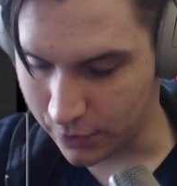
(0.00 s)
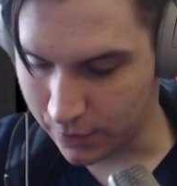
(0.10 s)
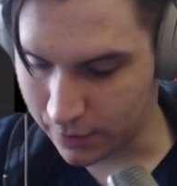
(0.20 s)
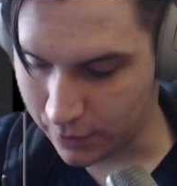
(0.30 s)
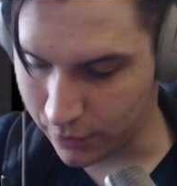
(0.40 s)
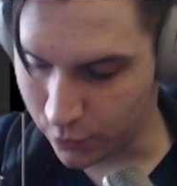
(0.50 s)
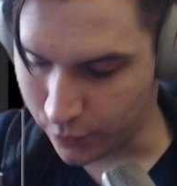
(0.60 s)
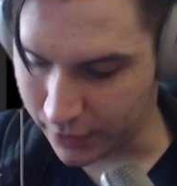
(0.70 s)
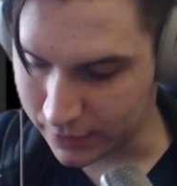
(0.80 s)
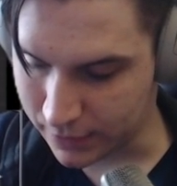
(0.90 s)

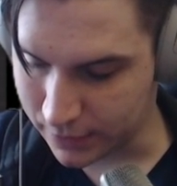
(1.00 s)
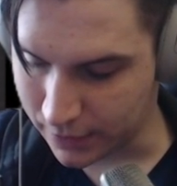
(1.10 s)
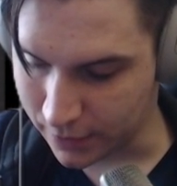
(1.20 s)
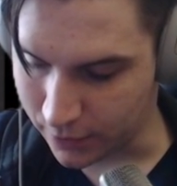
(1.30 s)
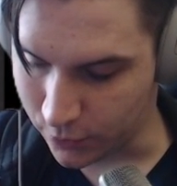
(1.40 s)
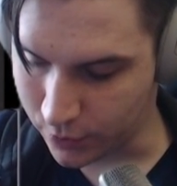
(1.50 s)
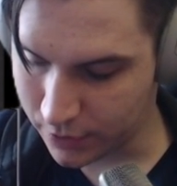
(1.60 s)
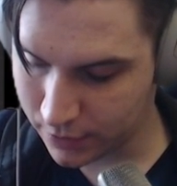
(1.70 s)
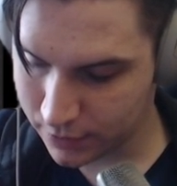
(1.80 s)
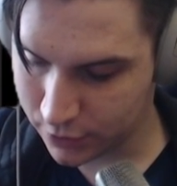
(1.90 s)
Otherwise it's gonna look
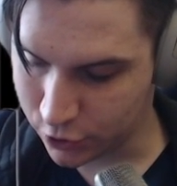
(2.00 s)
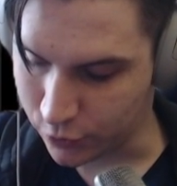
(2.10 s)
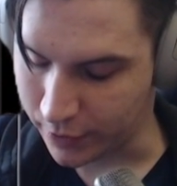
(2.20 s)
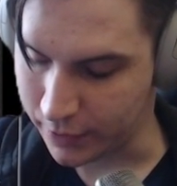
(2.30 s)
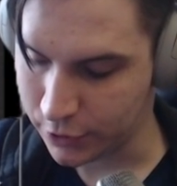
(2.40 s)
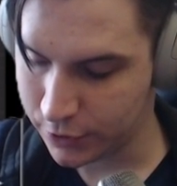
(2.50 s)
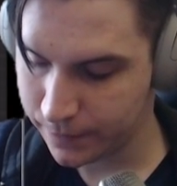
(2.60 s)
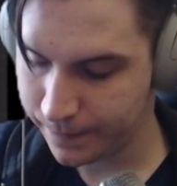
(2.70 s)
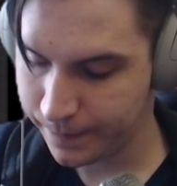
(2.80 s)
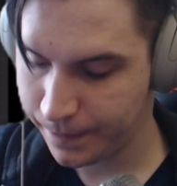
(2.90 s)
strange.
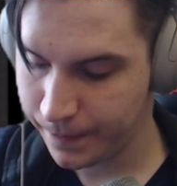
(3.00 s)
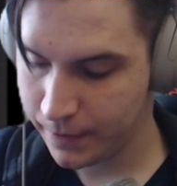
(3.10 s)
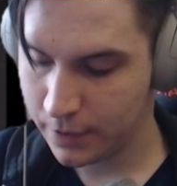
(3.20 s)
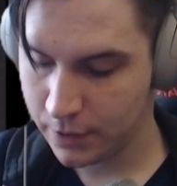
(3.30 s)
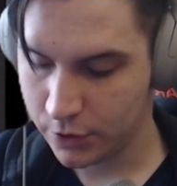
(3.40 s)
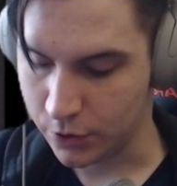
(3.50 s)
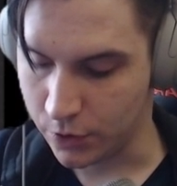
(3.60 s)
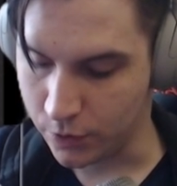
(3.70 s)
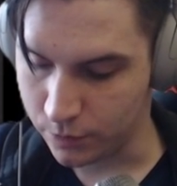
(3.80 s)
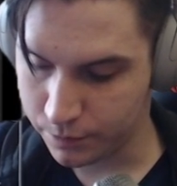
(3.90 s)

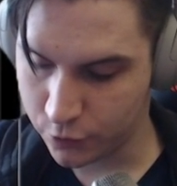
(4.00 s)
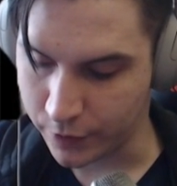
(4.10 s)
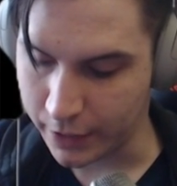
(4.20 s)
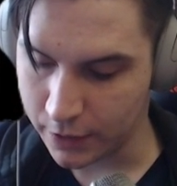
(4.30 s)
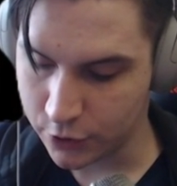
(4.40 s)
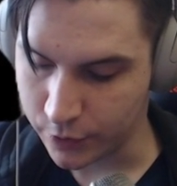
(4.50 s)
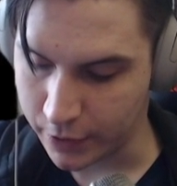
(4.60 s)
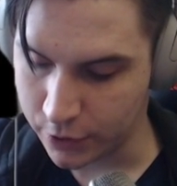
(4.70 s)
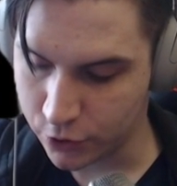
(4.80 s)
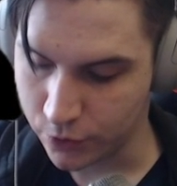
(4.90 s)
So try
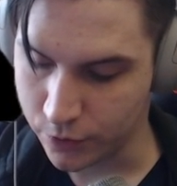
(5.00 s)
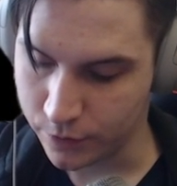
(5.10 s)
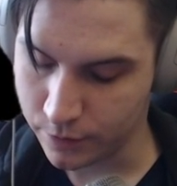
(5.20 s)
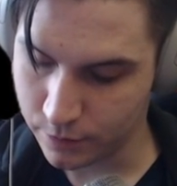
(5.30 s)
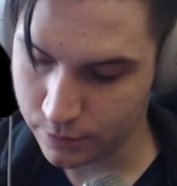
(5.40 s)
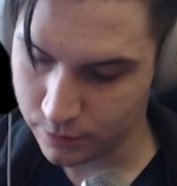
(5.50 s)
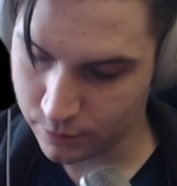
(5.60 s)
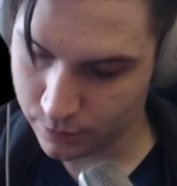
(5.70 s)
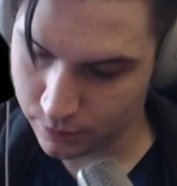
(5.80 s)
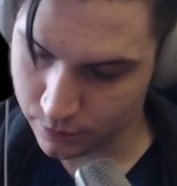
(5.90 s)
to
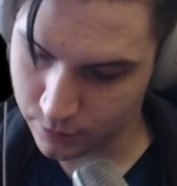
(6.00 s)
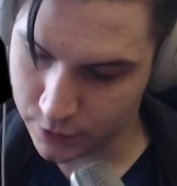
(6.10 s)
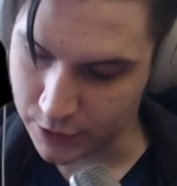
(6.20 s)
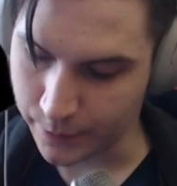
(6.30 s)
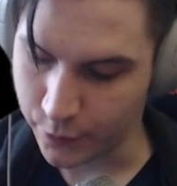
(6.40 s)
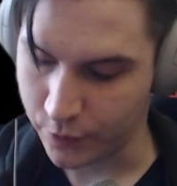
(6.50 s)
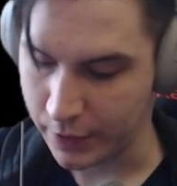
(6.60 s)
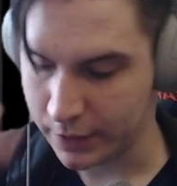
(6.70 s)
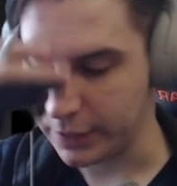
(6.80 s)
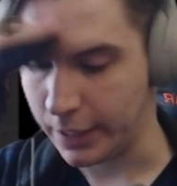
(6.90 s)

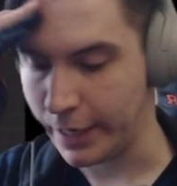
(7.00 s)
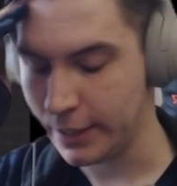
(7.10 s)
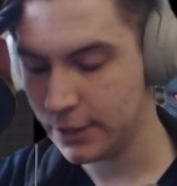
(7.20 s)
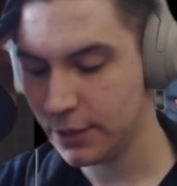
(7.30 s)
separate light